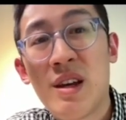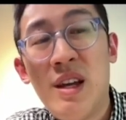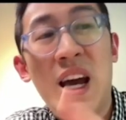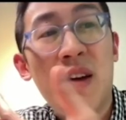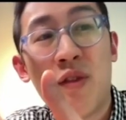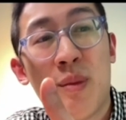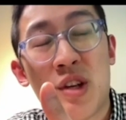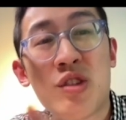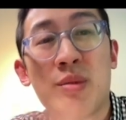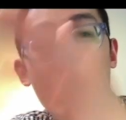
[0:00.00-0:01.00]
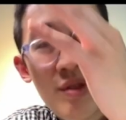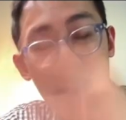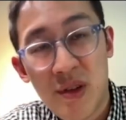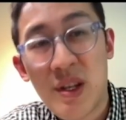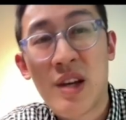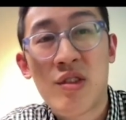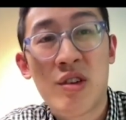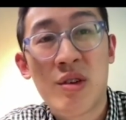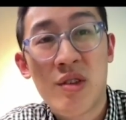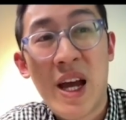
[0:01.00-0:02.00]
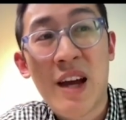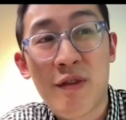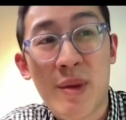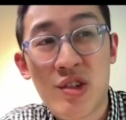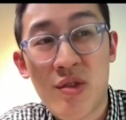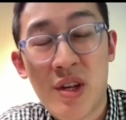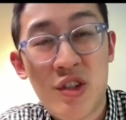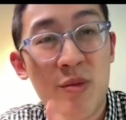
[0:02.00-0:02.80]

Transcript: Half a measure plus the next note is a half measure set.